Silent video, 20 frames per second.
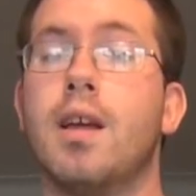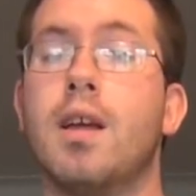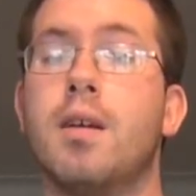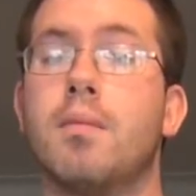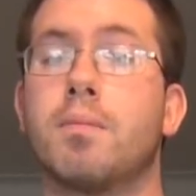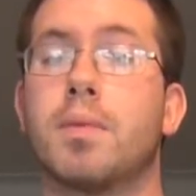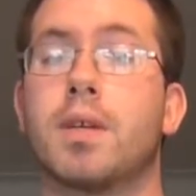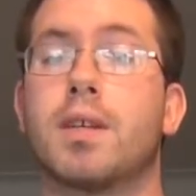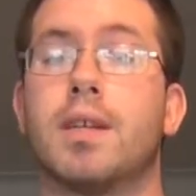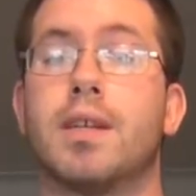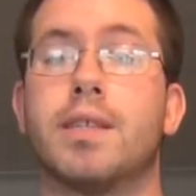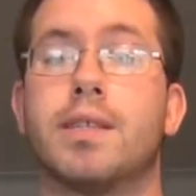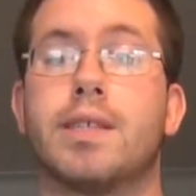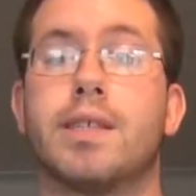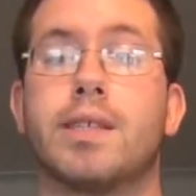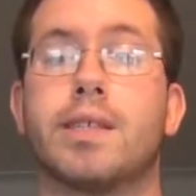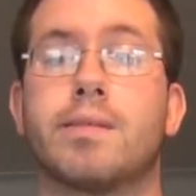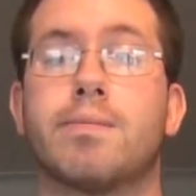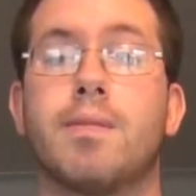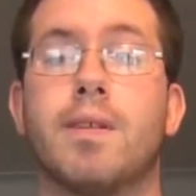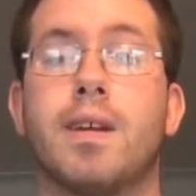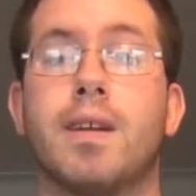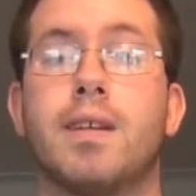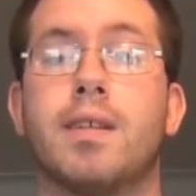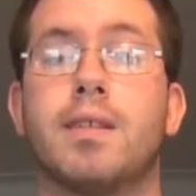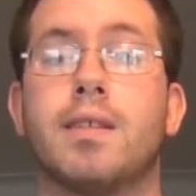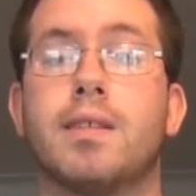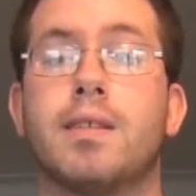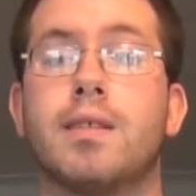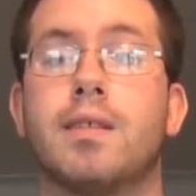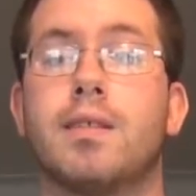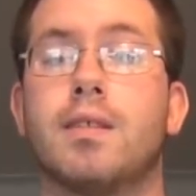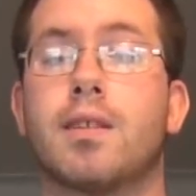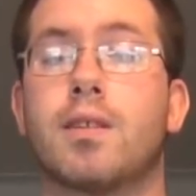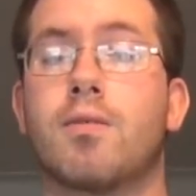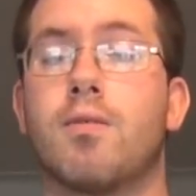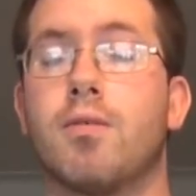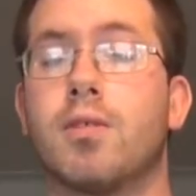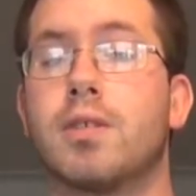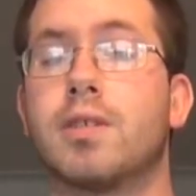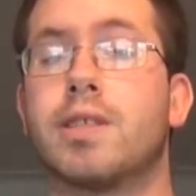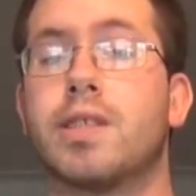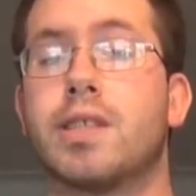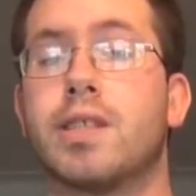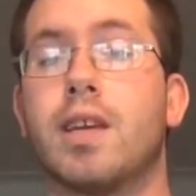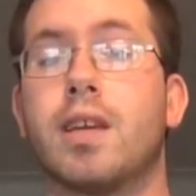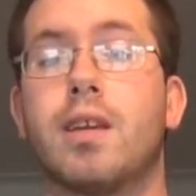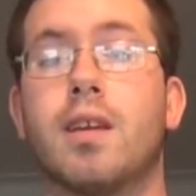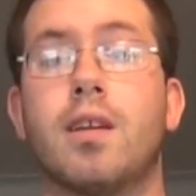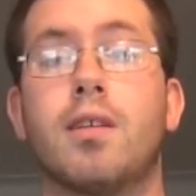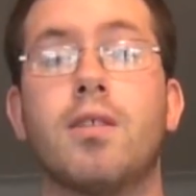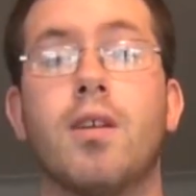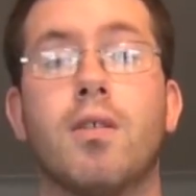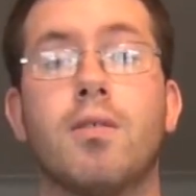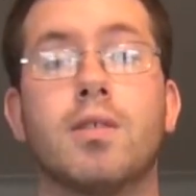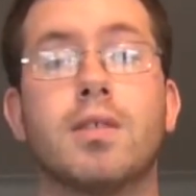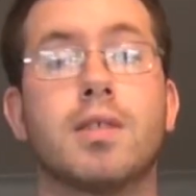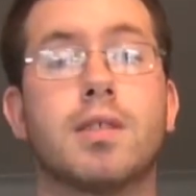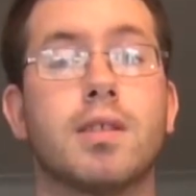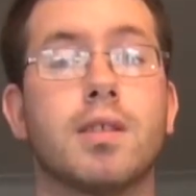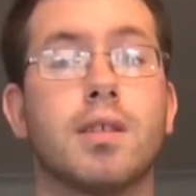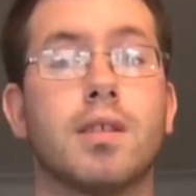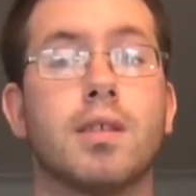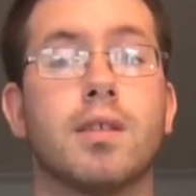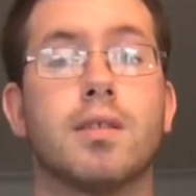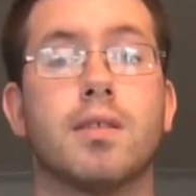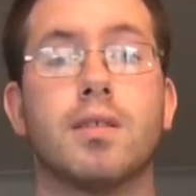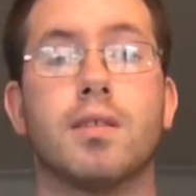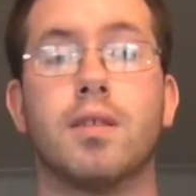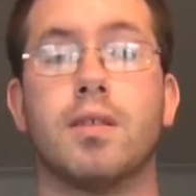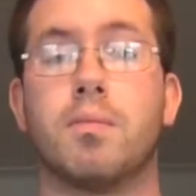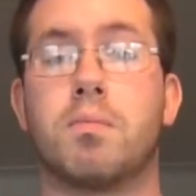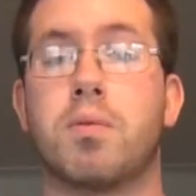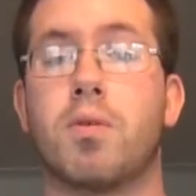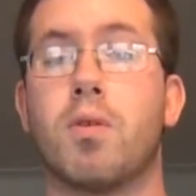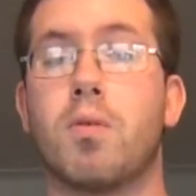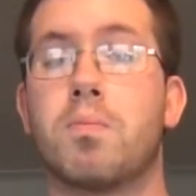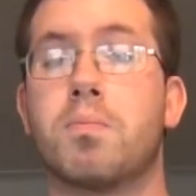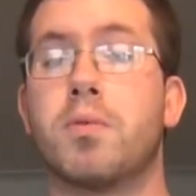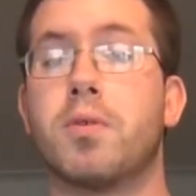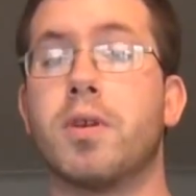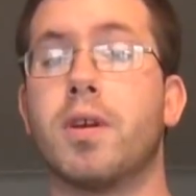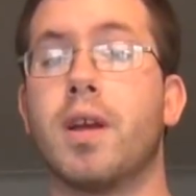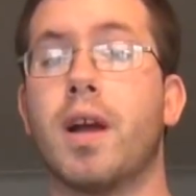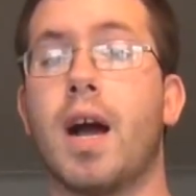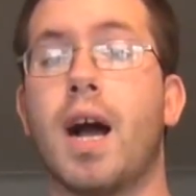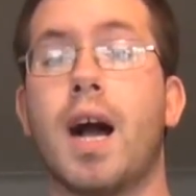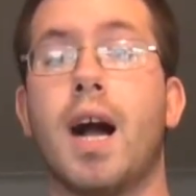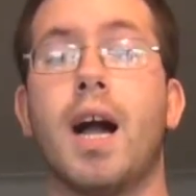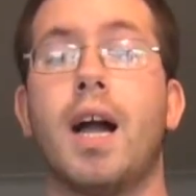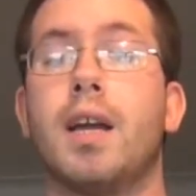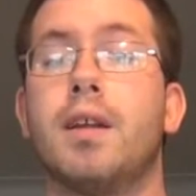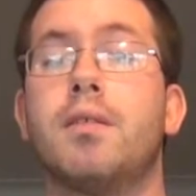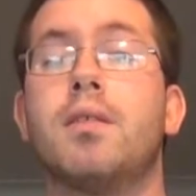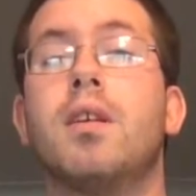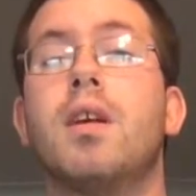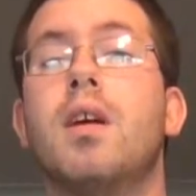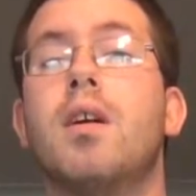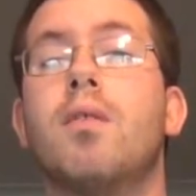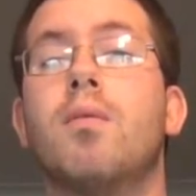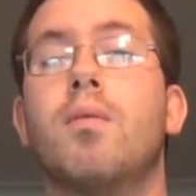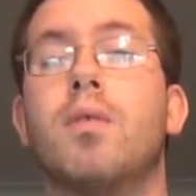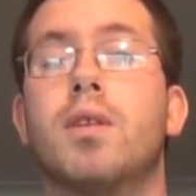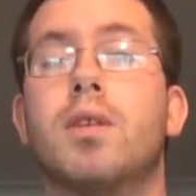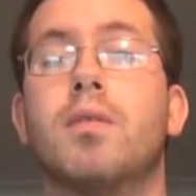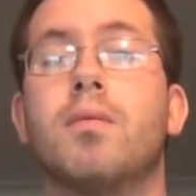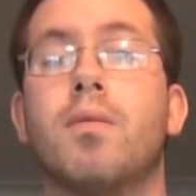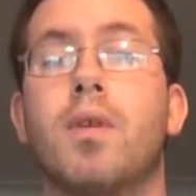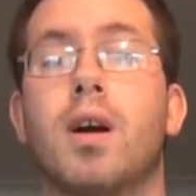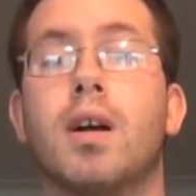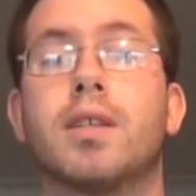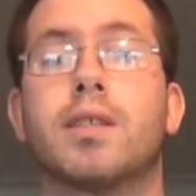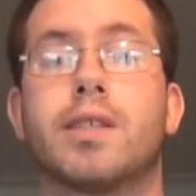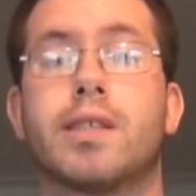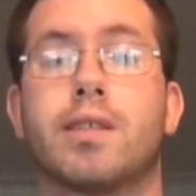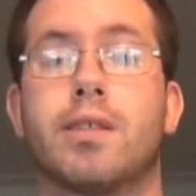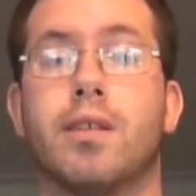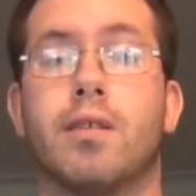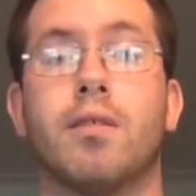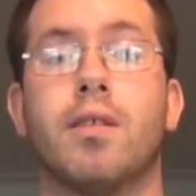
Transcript: because this way the corn snake could go into the appropriate hide when it wants to.